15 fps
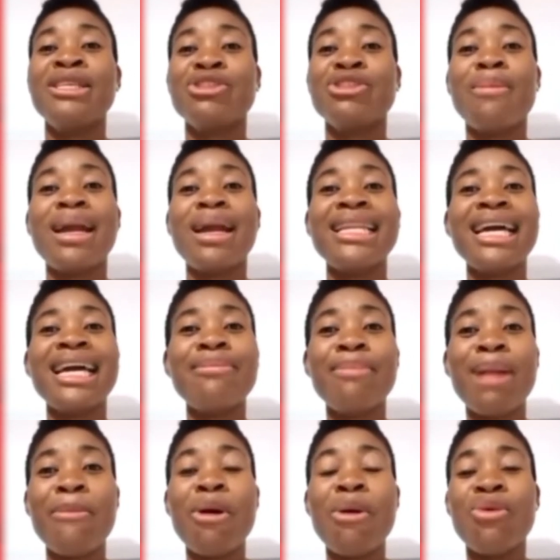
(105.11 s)
So my
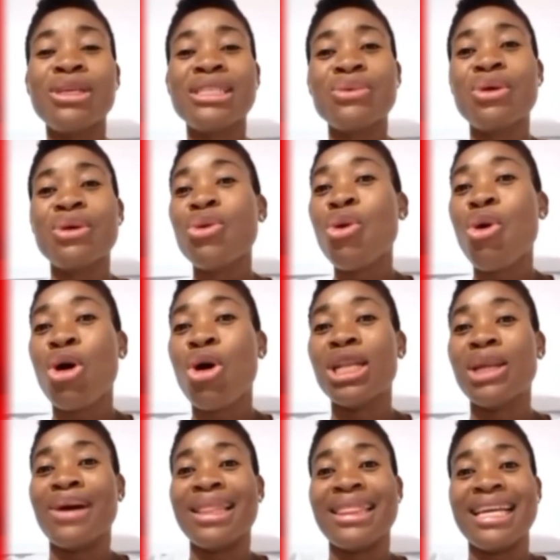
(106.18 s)
mom was the one who called
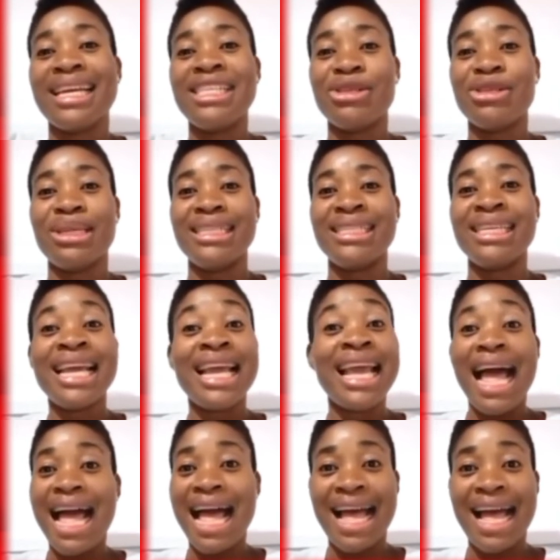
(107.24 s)
our attention
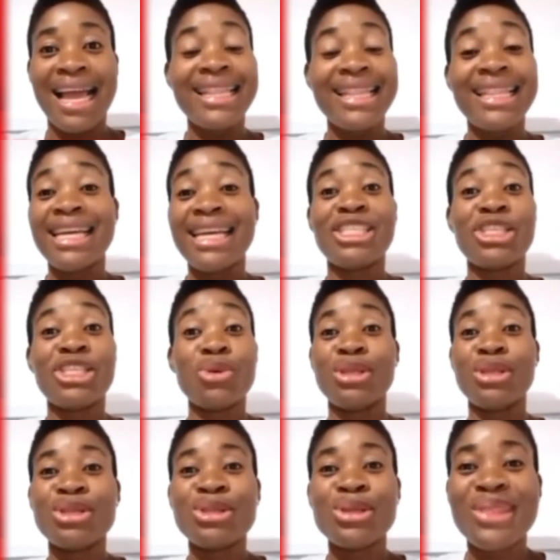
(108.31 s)
that she
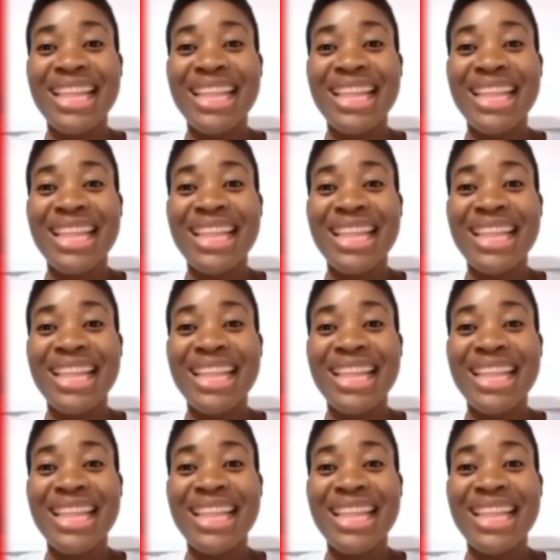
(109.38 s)
was also